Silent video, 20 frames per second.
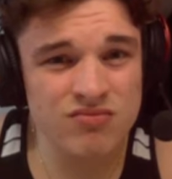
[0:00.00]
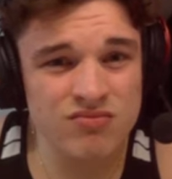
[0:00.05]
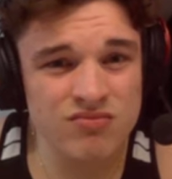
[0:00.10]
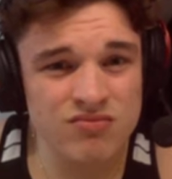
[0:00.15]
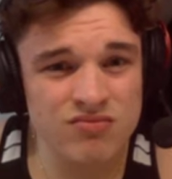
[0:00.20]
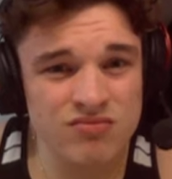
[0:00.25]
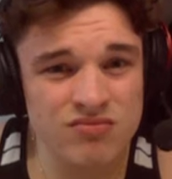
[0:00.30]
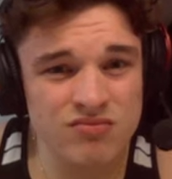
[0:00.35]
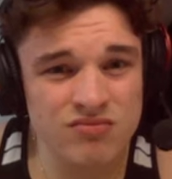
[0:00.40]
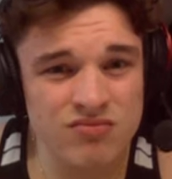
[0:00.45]

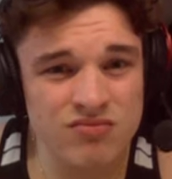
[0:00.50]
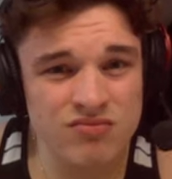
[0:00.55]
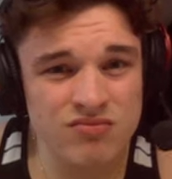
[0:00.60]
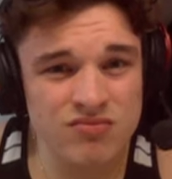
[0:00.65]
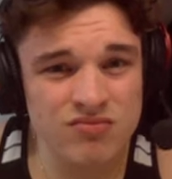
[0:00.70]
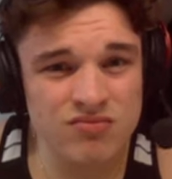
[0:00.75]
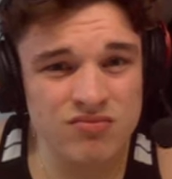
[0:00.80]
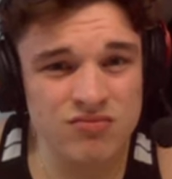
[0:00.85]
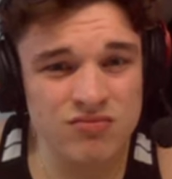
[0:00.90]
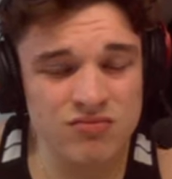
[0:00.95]

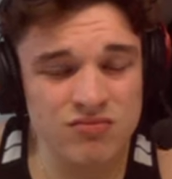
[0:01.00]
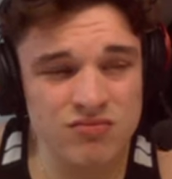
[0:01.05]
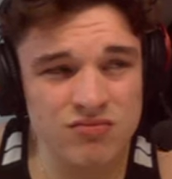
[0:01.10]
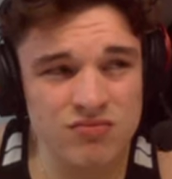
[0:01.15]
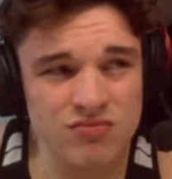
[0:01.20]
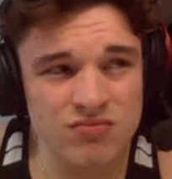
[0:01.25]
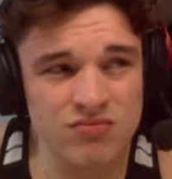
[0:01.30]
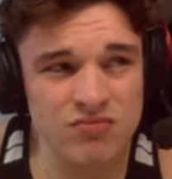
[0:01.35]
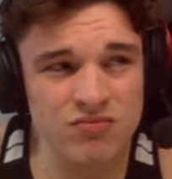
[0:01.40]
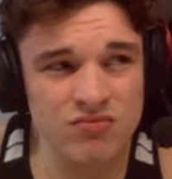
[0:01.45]

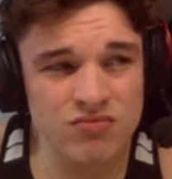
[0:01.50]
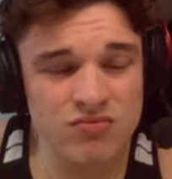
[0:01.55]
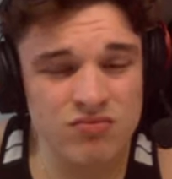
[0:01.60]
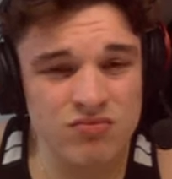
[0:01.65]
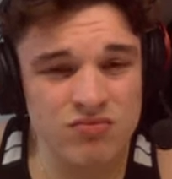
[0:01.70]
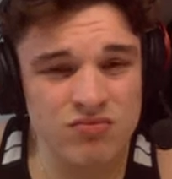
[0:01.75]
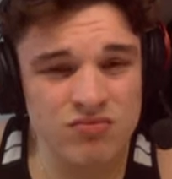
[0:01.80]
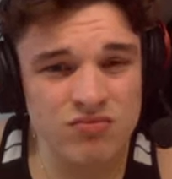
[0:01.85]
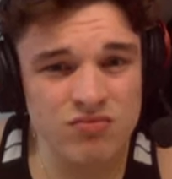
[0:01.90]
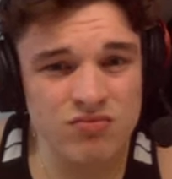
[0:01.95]

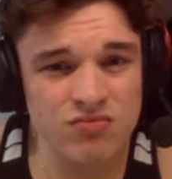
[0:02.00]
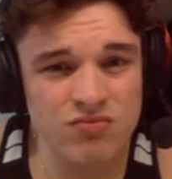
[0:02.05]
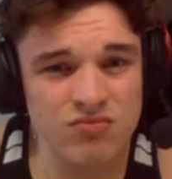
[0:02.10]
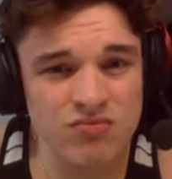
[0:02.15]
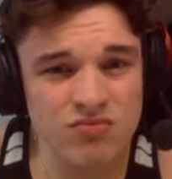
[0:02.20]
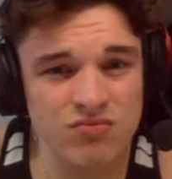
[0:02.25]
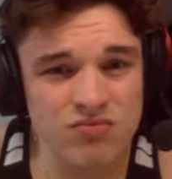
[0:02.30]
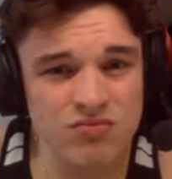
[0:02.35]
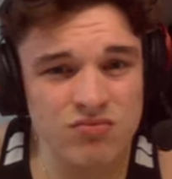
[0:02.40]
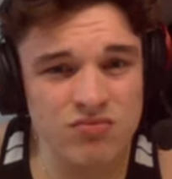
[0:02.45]

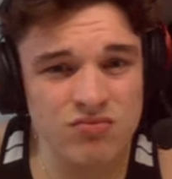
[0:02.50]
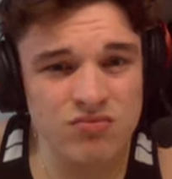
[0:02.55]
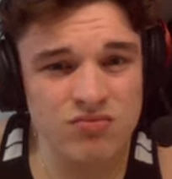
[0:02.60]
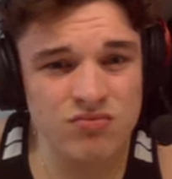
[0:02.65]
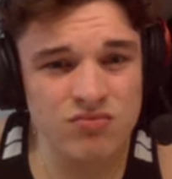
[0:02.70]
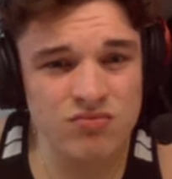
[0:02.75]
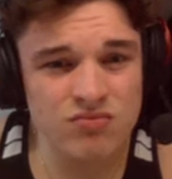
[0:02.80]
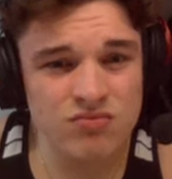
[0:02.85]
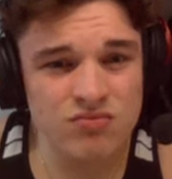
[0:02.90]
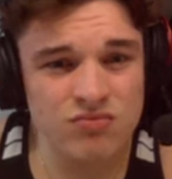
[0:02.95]

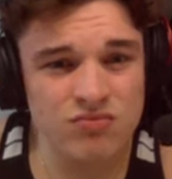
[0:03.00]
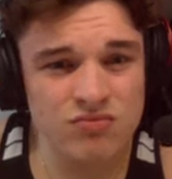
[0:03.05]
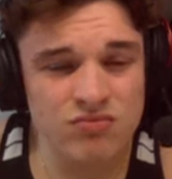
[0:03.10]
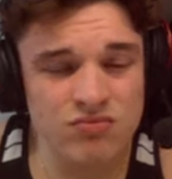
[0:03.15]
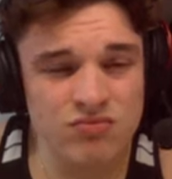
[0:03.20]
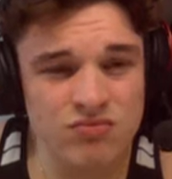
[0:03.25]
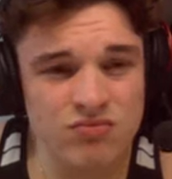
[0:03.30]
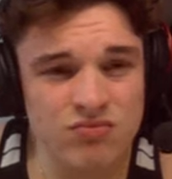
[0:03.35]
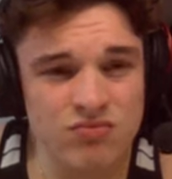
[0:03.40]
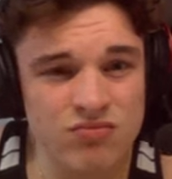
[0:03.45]

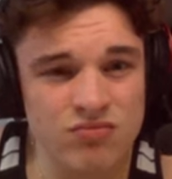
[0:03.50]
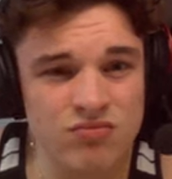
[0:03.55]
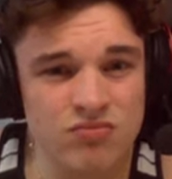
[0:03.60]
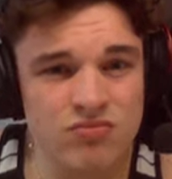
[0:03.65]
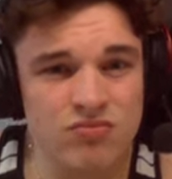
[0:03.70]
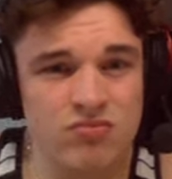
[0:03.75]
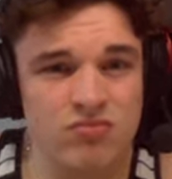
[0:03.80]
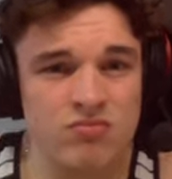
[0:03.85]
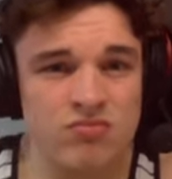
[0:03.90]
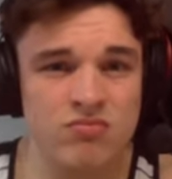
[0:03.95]

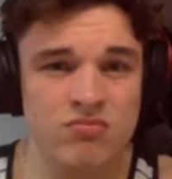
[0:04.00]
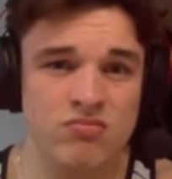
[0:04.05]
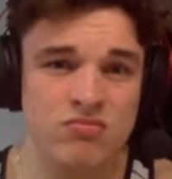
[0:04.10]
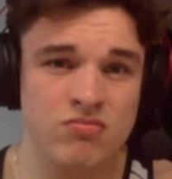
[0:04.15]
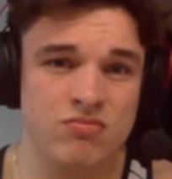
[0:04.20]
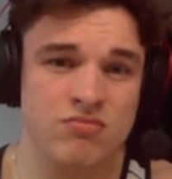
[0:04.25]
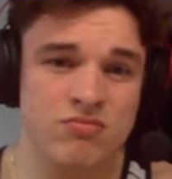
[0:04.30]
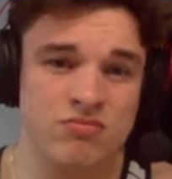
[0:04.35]
Nobody speaks.